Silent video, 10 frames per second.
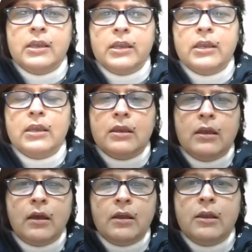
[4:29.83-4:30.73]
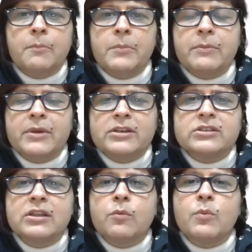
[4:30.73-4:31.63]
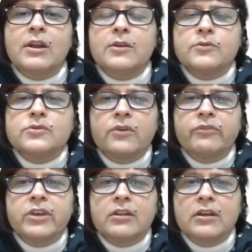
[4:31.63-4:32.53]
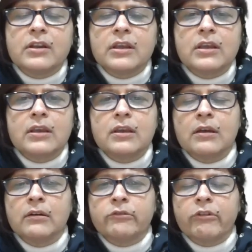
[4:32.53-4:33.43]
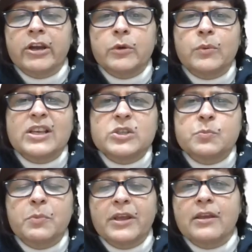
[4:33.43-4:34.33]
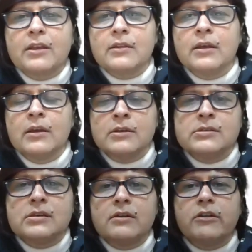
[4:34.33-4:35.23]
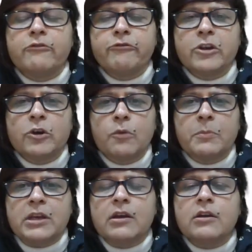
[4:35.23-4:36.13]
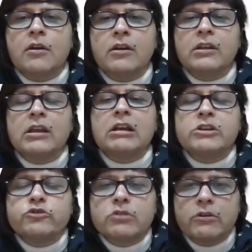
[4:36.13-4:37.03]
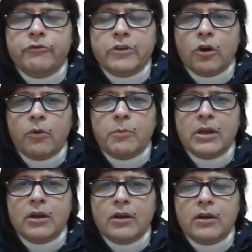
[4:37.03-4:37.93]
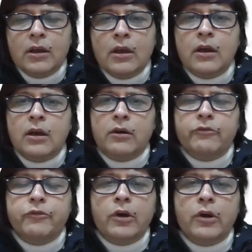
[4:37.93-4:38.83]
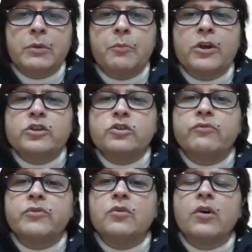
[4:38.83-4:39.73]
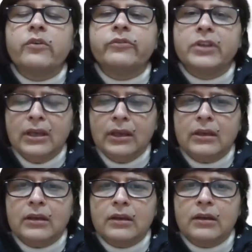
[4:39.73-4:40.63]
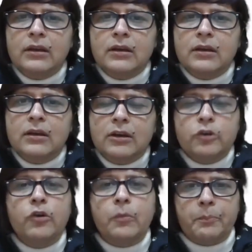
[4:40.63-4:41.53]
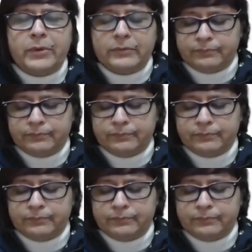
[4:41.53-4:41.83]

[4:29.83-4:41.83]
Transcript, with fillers: He implements the values of the other. He tries to explain certain phenomenon or the cultural phenomenon from the point of view of the group.